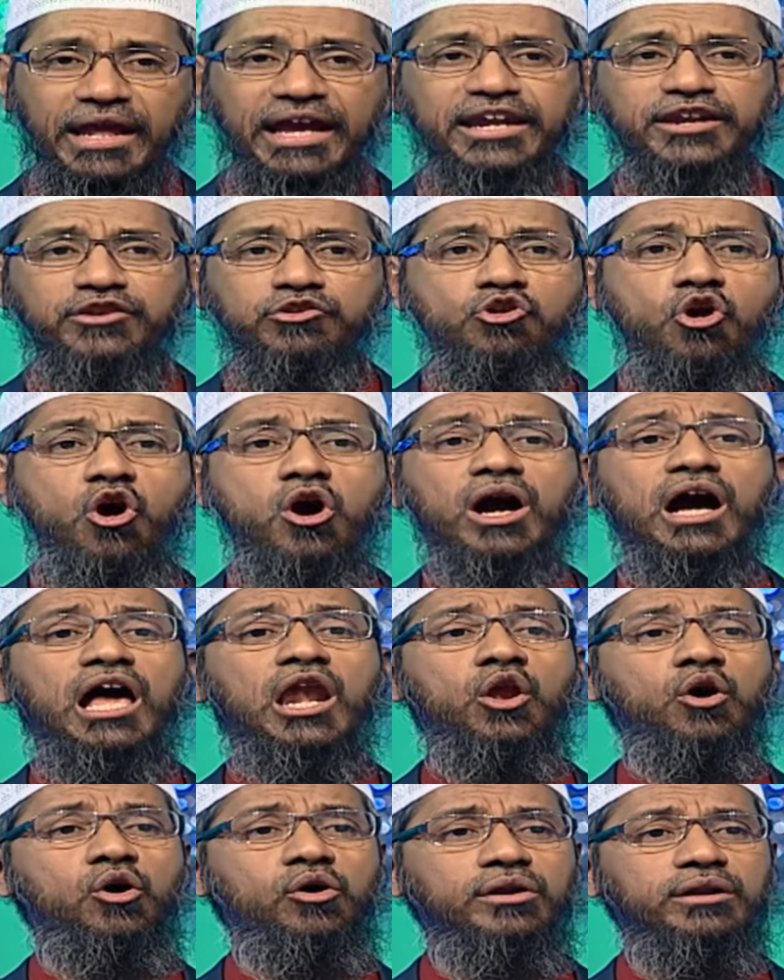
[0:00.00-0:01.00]
In New York
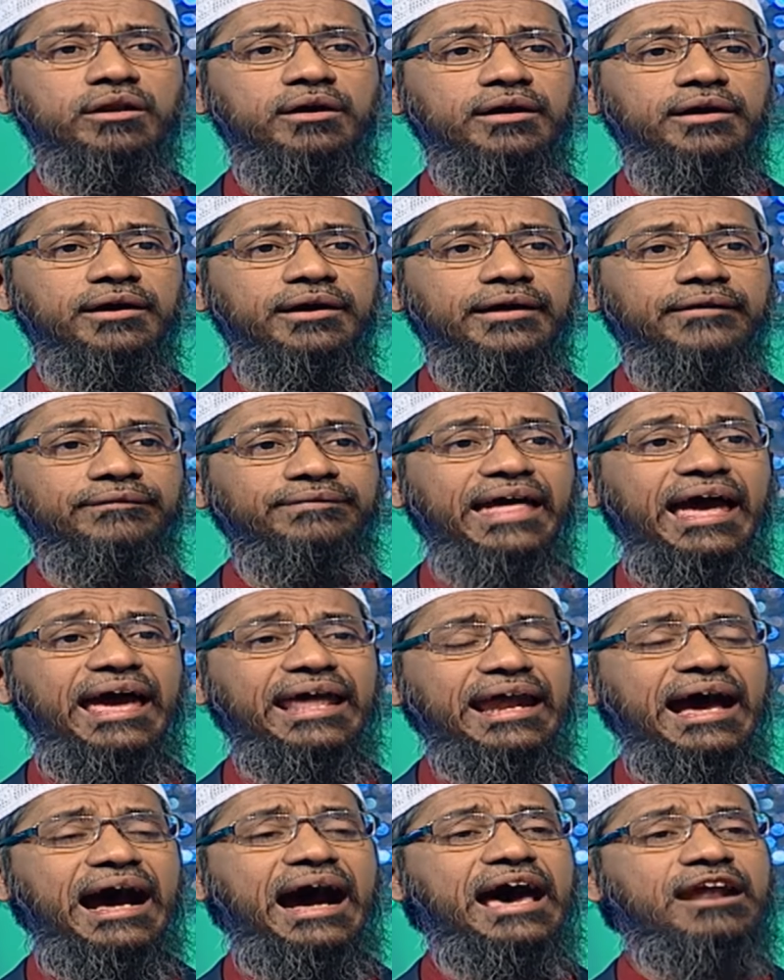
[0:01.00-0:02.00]
alone,
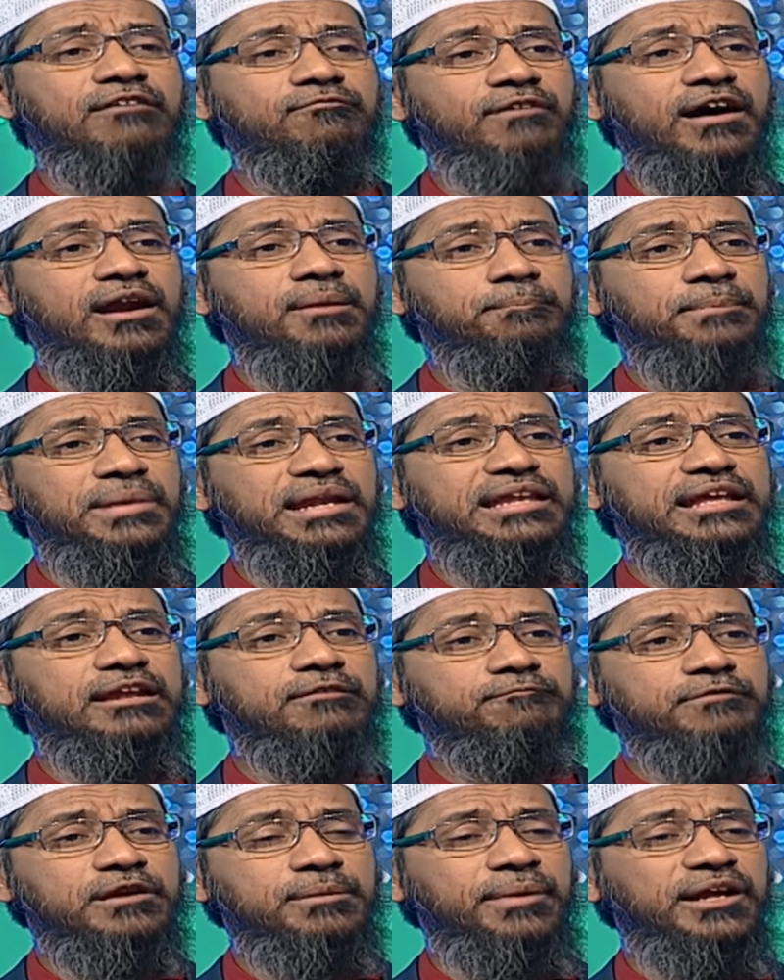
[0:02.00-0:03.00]
there are 1
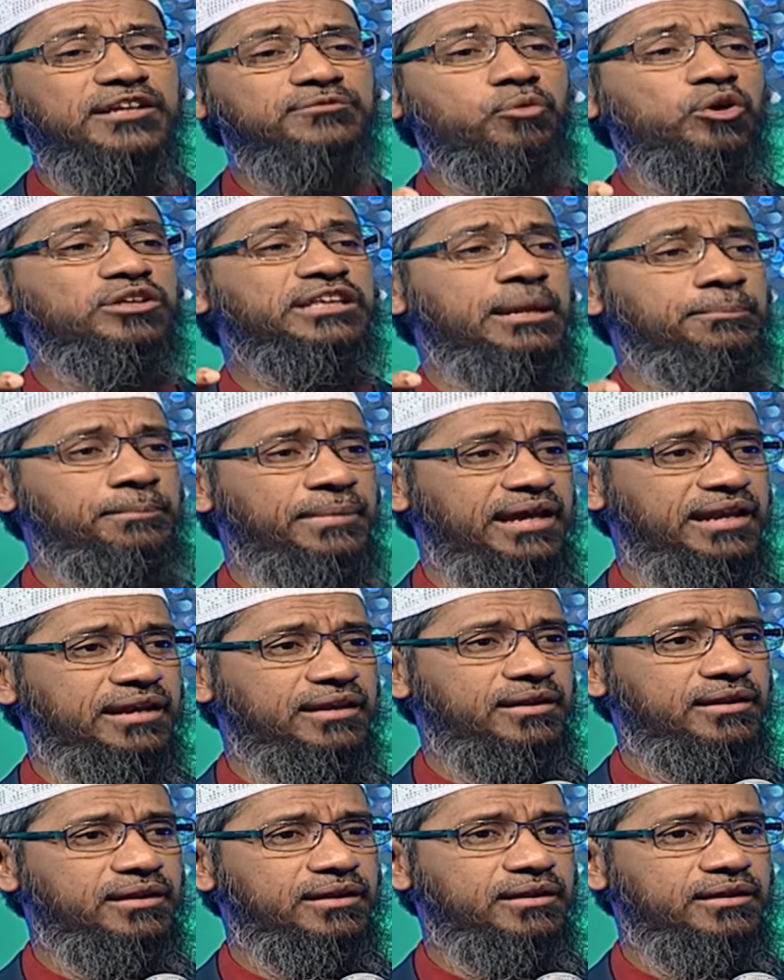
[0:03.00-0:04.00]
million females more than
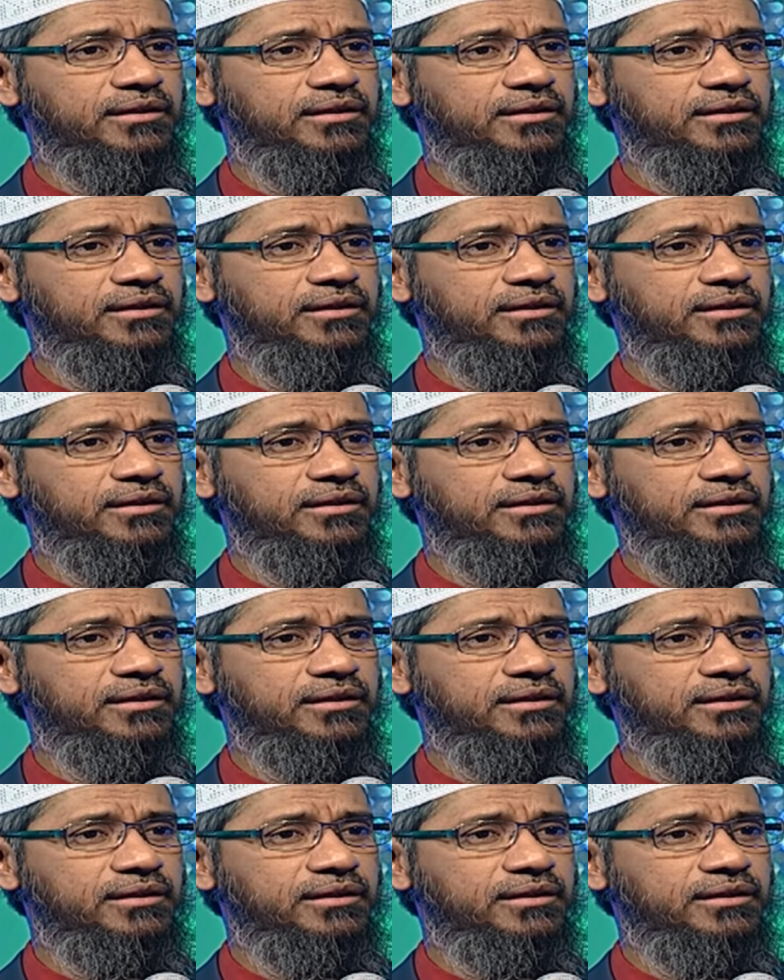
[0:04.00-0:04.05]
males.